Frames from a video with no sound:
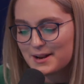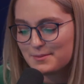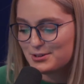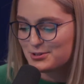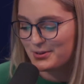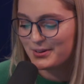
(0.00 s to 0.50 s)
of
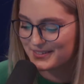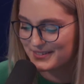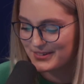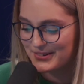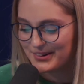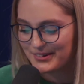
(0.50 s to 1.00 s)
mutual.
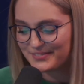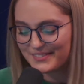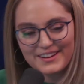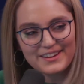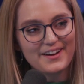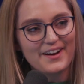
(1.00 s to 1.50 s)
Cool.
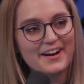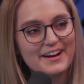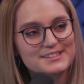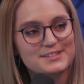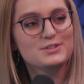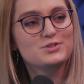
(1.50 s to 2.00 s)
Yeah. All
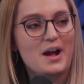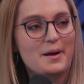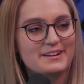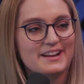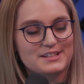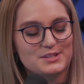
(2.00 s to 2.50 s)
right, so the
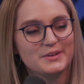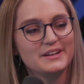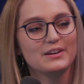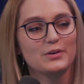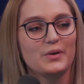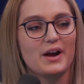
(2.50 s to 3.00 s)
drama next
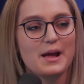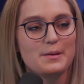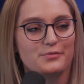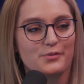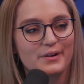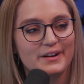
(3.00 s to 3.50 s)
week, we're hyped
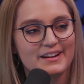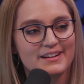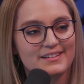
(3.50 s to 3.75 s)
for it.